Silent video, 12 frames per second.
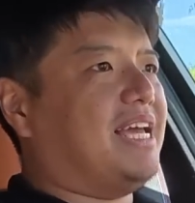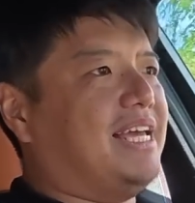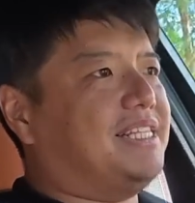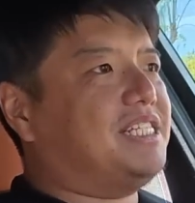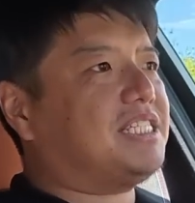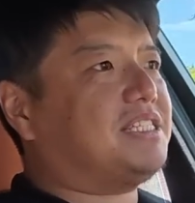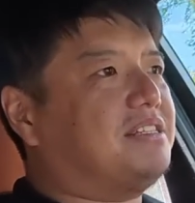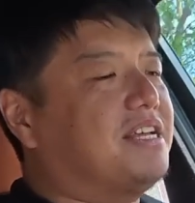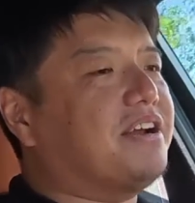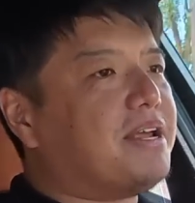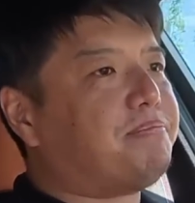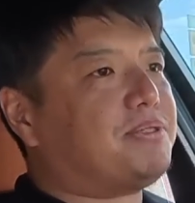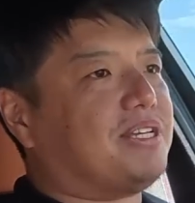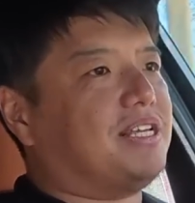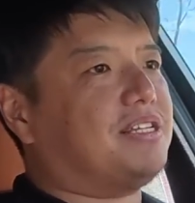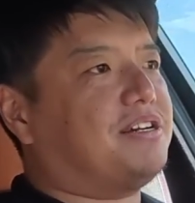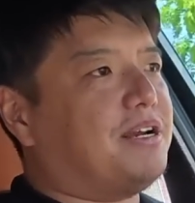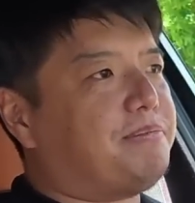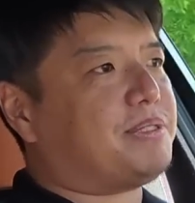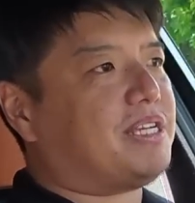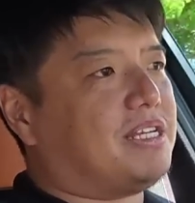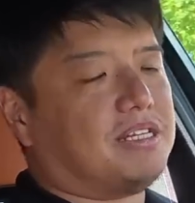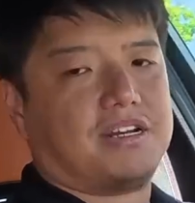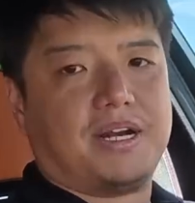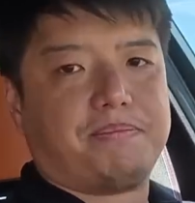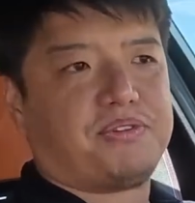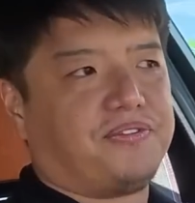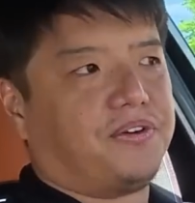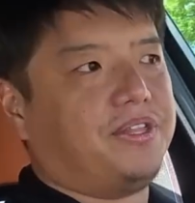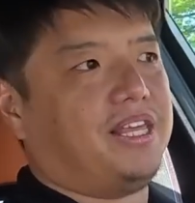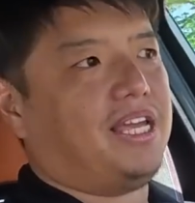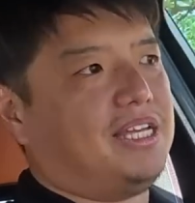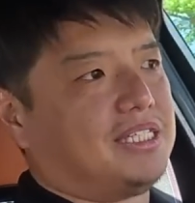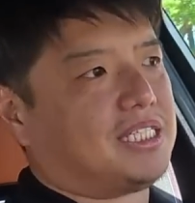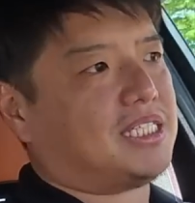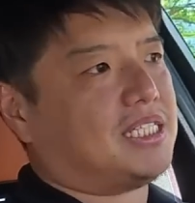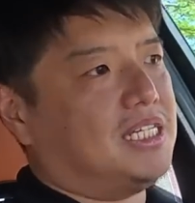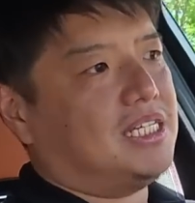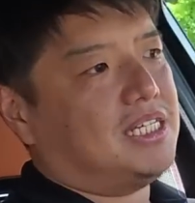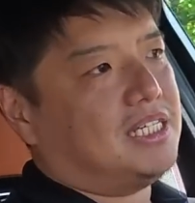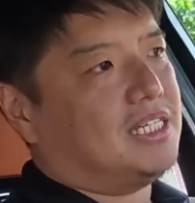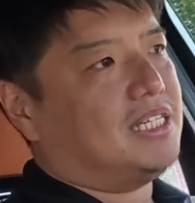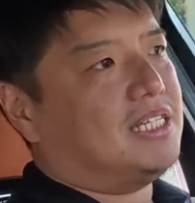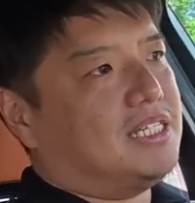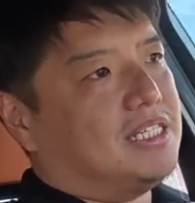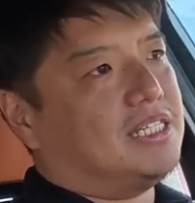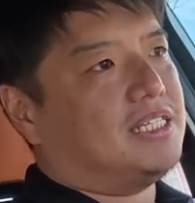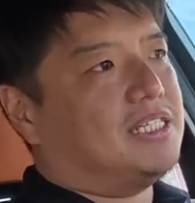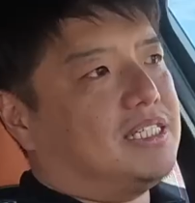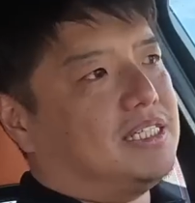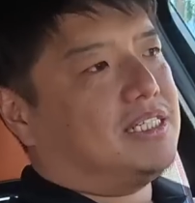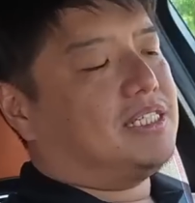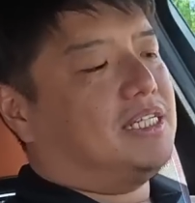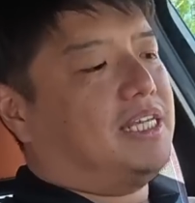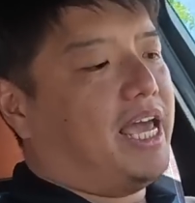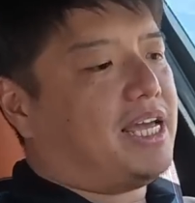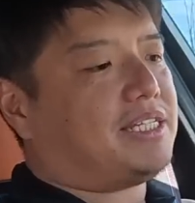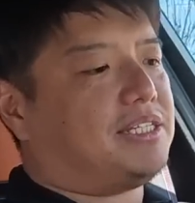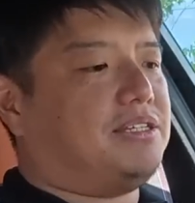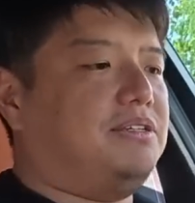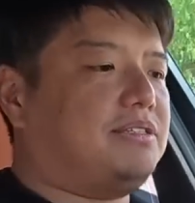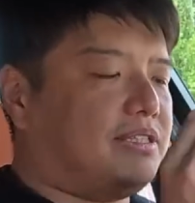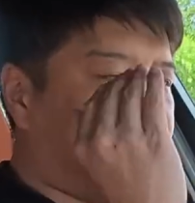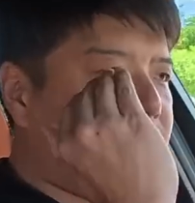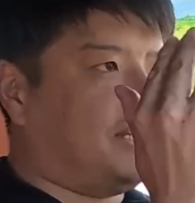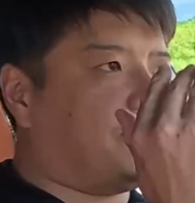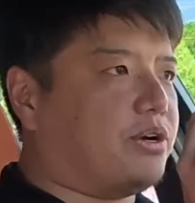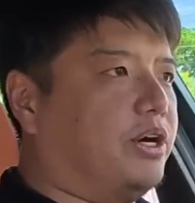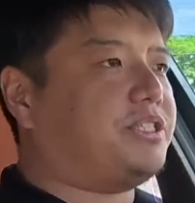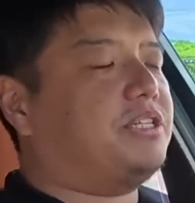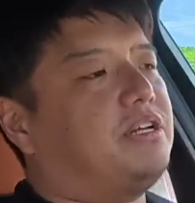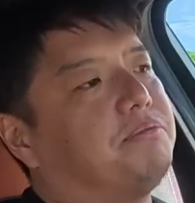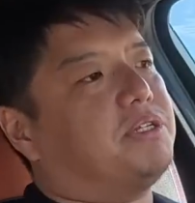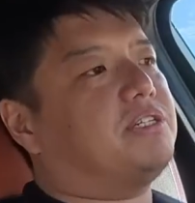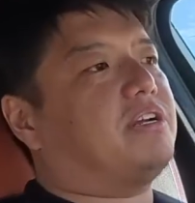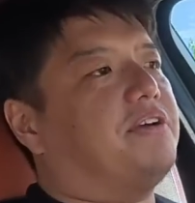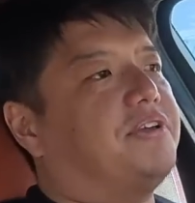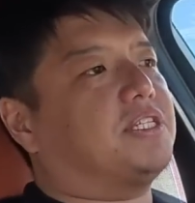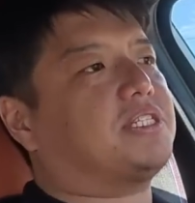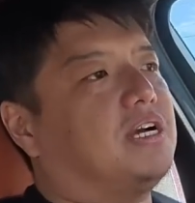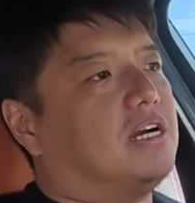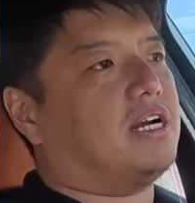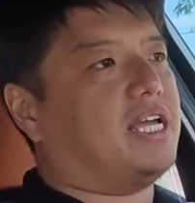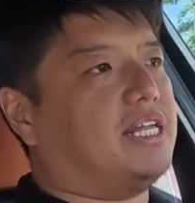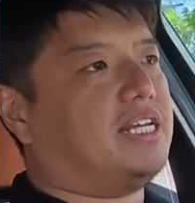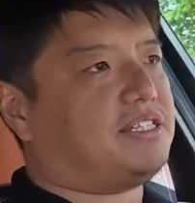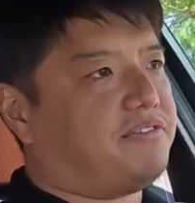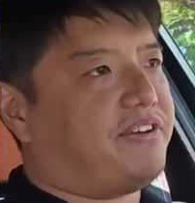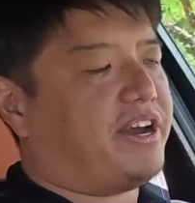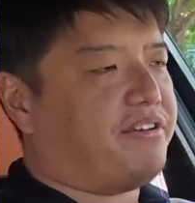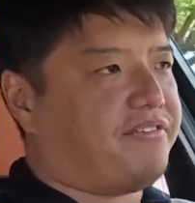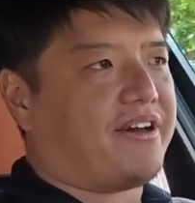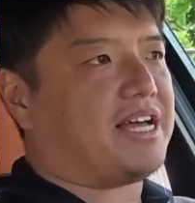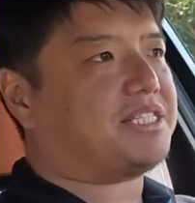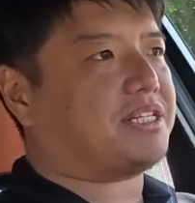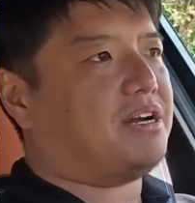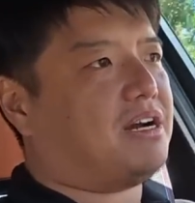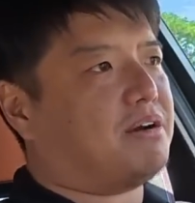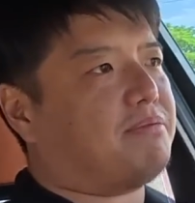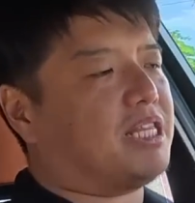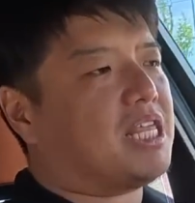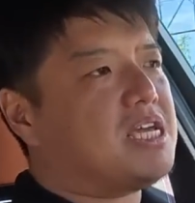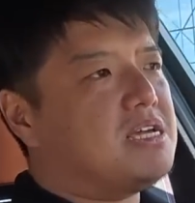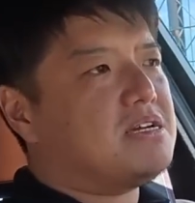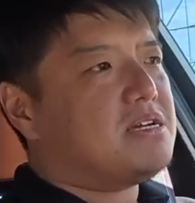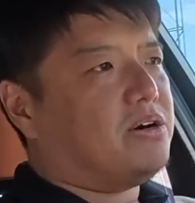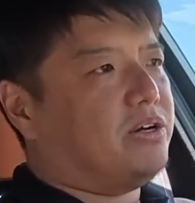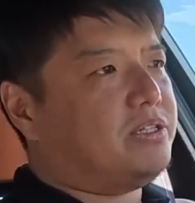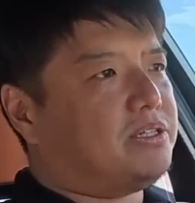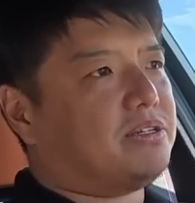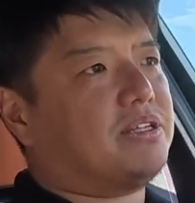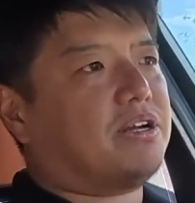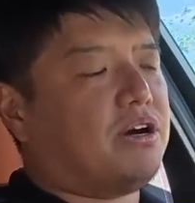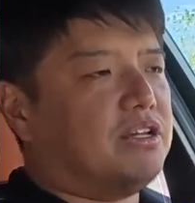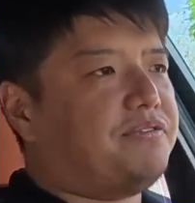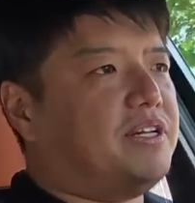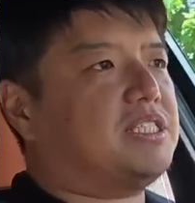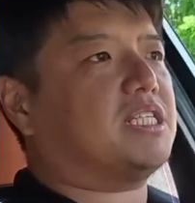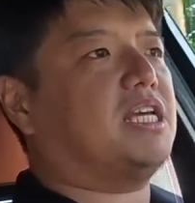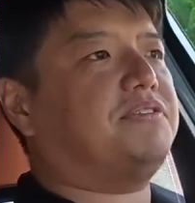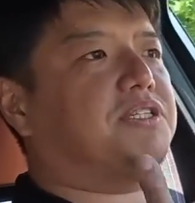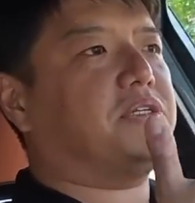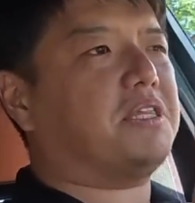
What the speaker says: it just grips and grips and grips for days. Yes, you still need to concentrate when you're driving this car. It is a very fast car, but also the confidence it gives